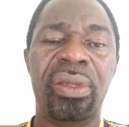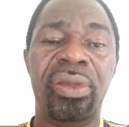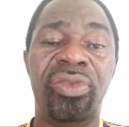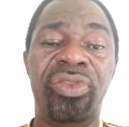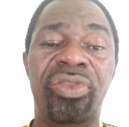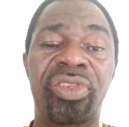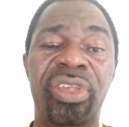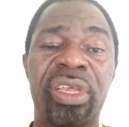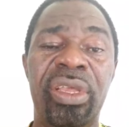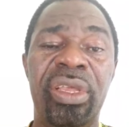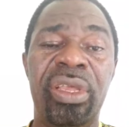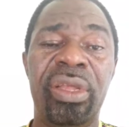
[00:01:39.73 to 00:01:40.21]
You
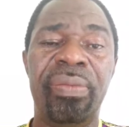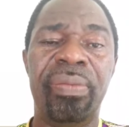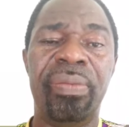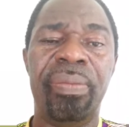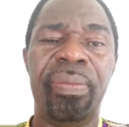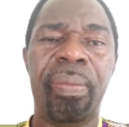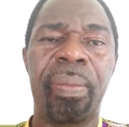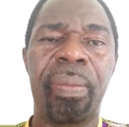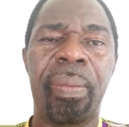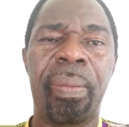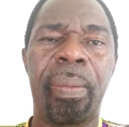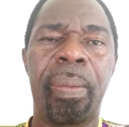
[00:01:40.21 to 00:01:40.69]
see,
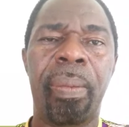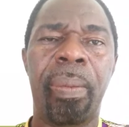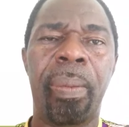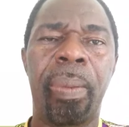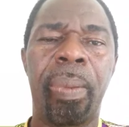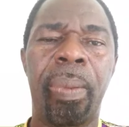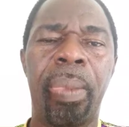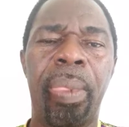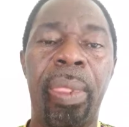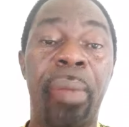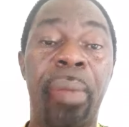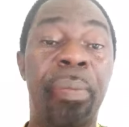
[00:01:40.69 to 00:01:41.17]

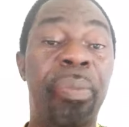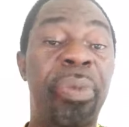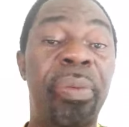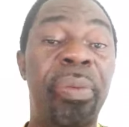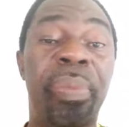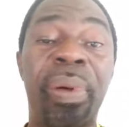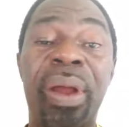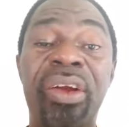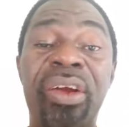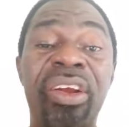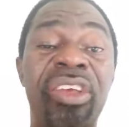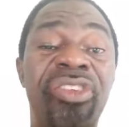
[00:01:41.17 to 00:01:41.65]

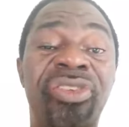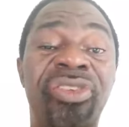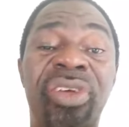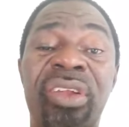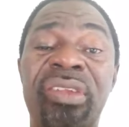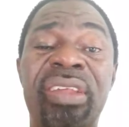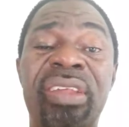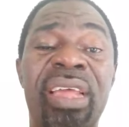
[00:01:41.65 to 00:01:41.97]
preparation